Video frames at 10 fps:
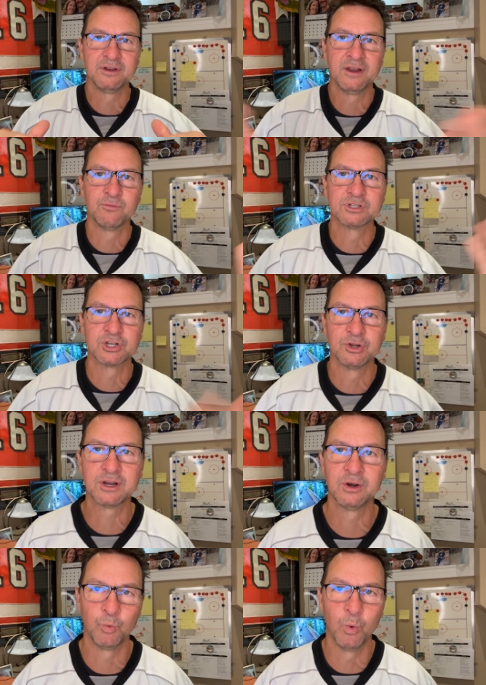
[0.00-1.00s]
everyone's
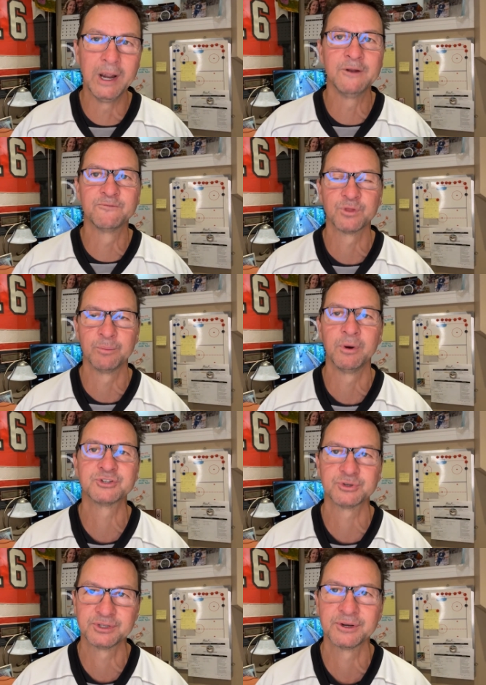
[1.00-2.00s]
looking and waiting for the
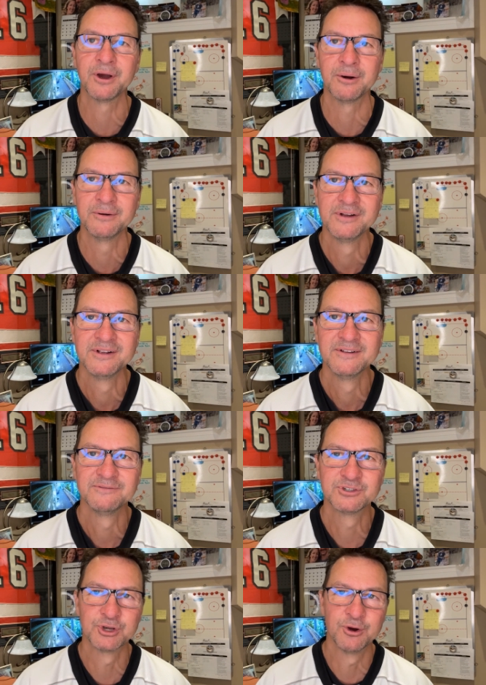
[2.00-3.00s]
buzzer to go.
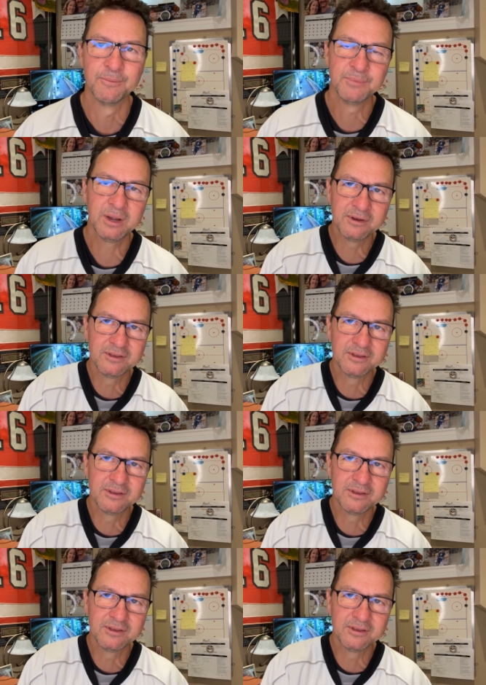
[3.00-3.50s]
So maybe